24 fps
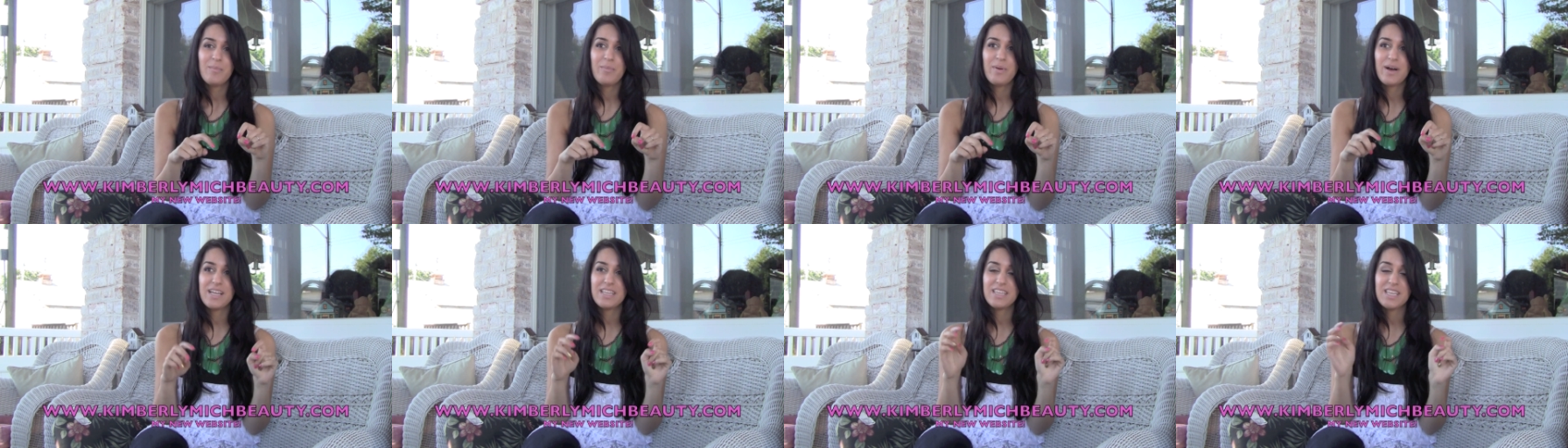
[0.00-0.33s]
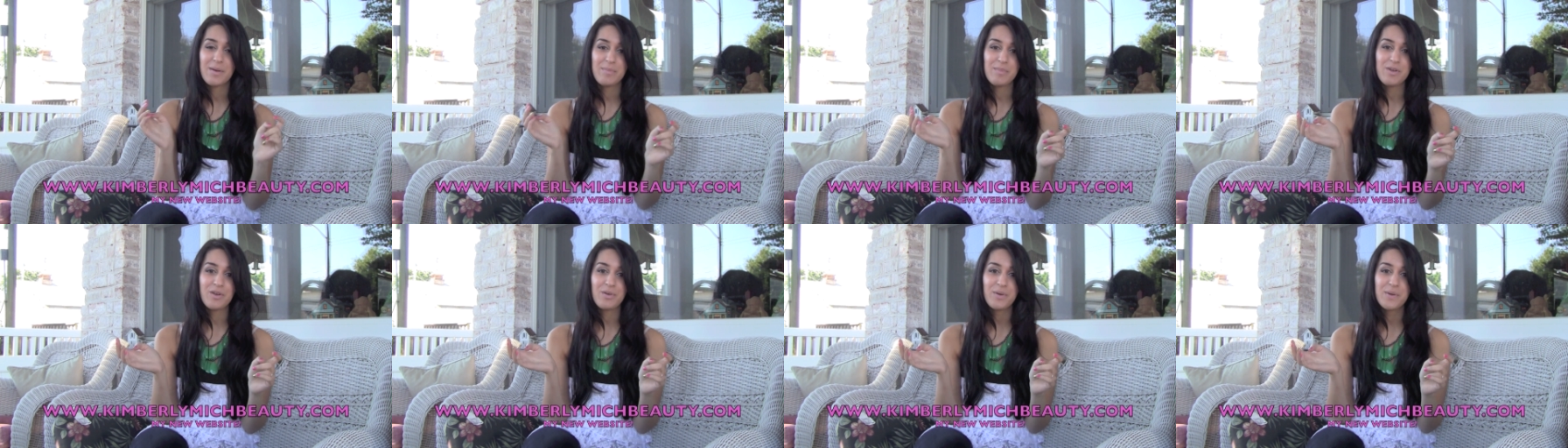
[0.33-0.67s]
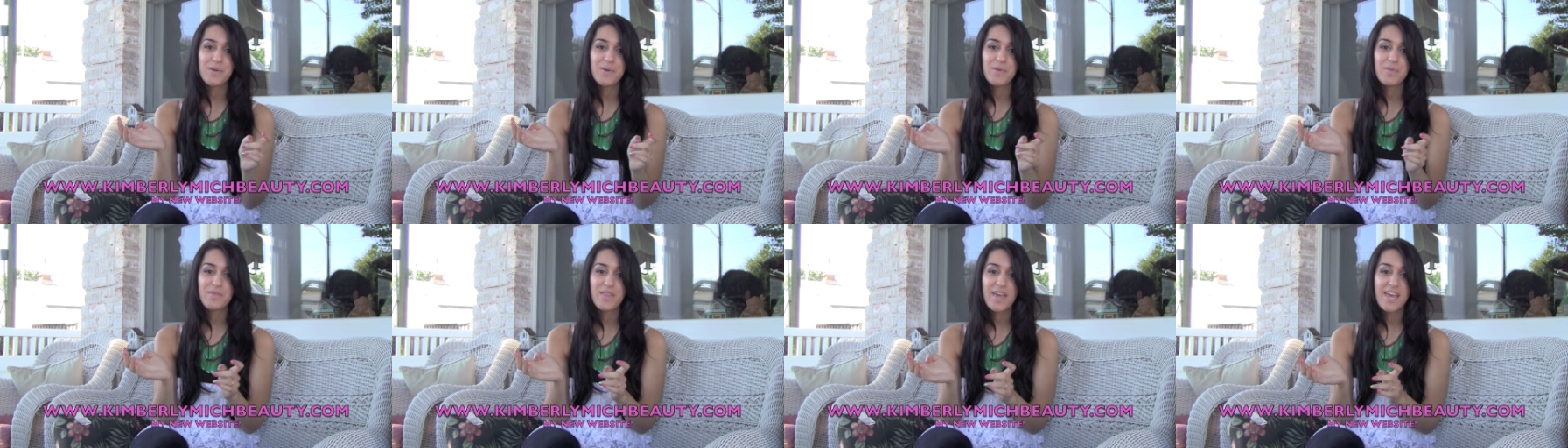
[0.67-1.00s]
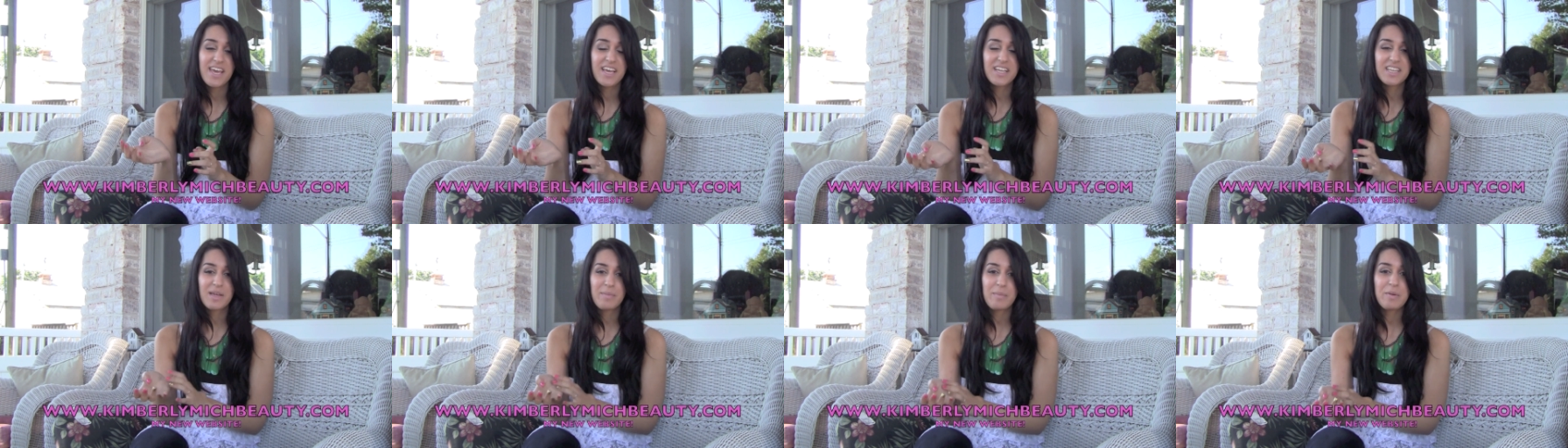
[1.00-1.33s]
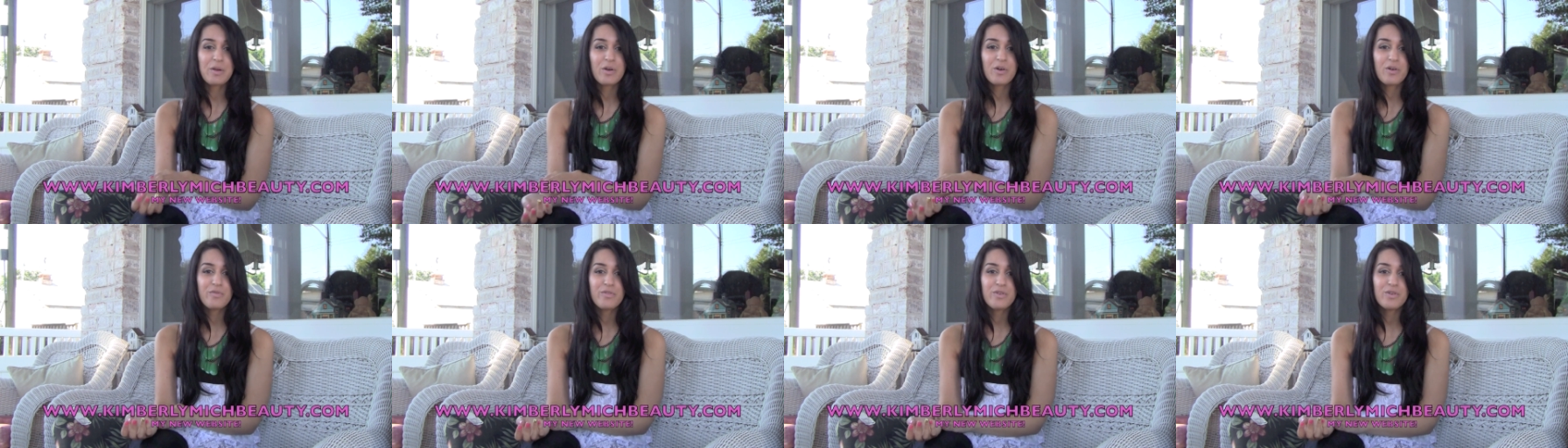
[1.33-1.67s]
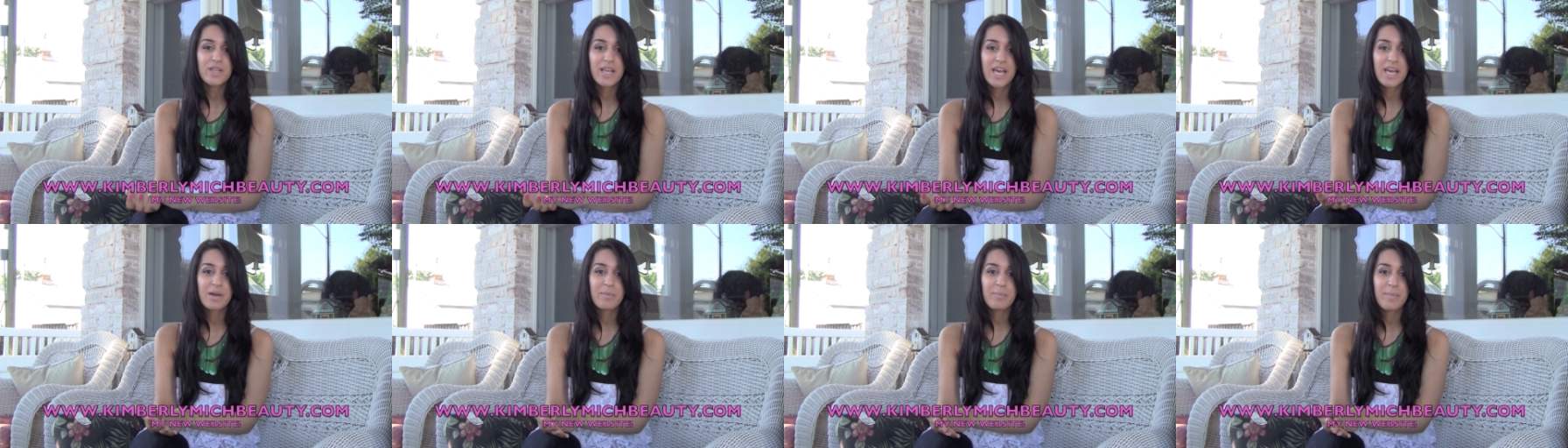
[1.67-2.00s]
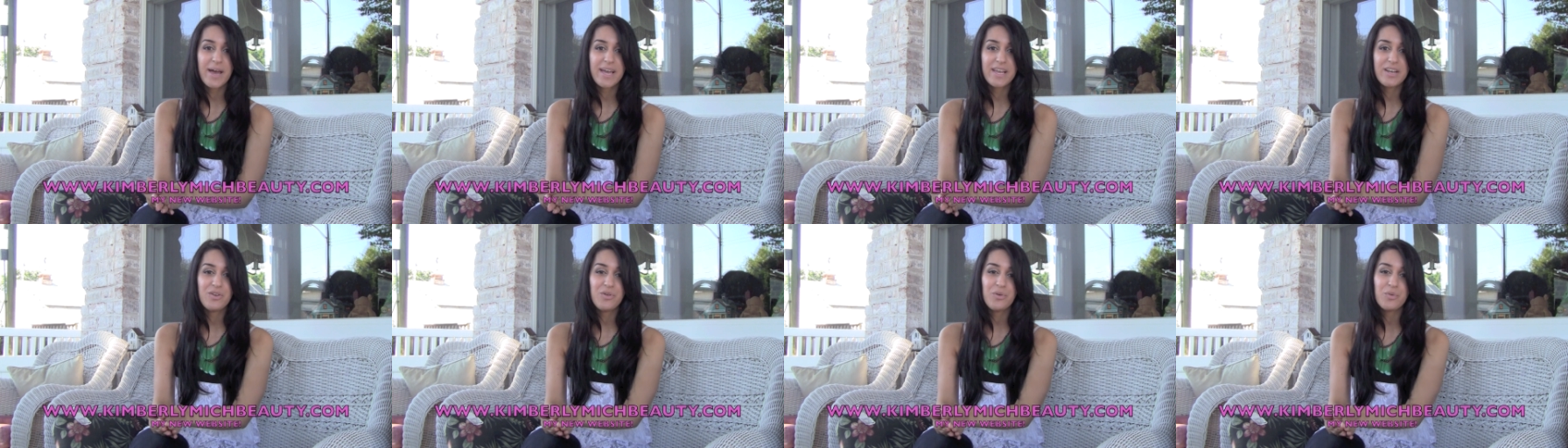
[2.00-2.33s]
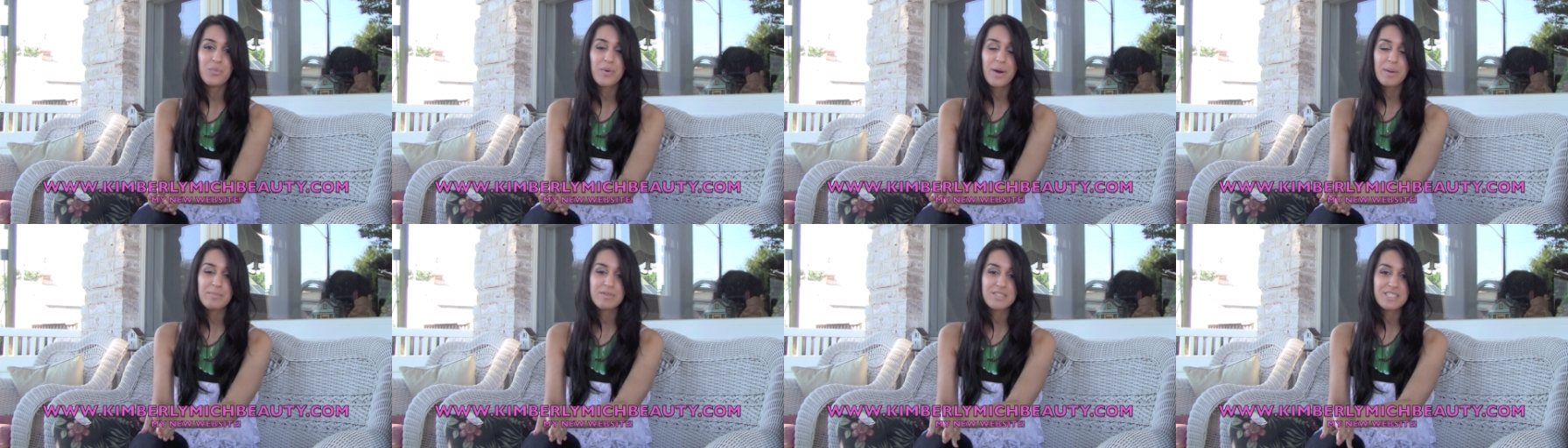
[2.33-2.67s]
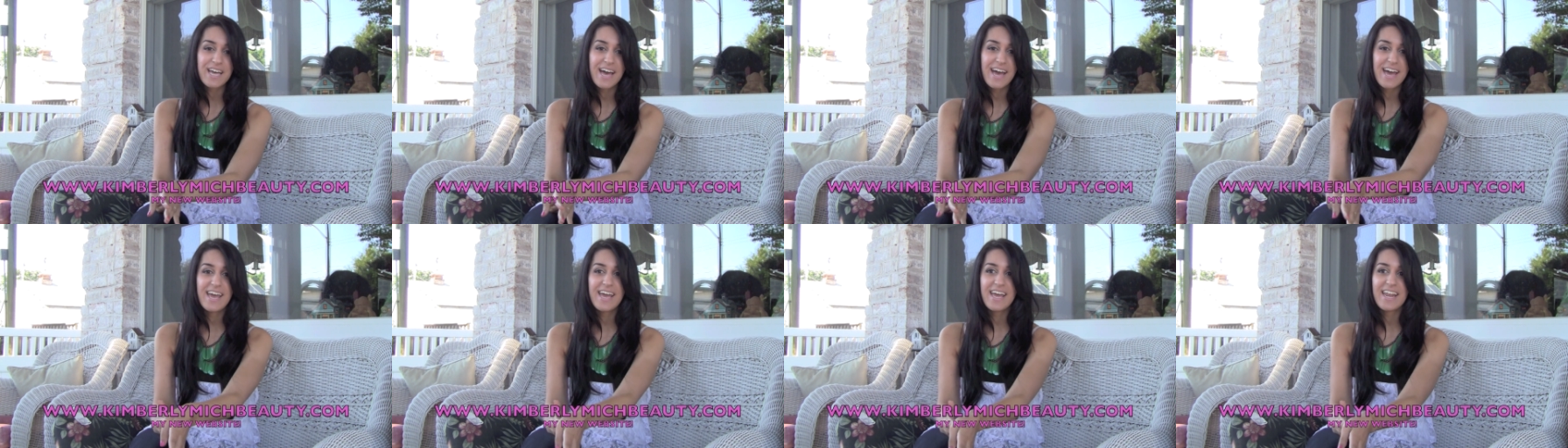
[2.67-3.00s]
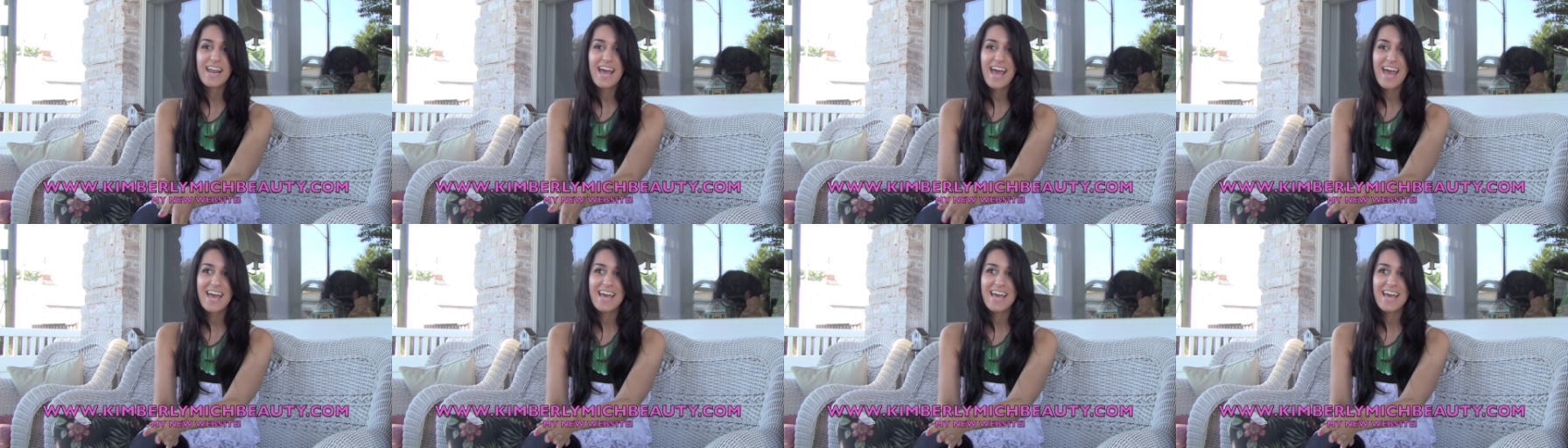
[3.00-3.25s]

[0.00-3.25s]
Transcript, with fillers: But let me know what you think. Let me know if you like my new website.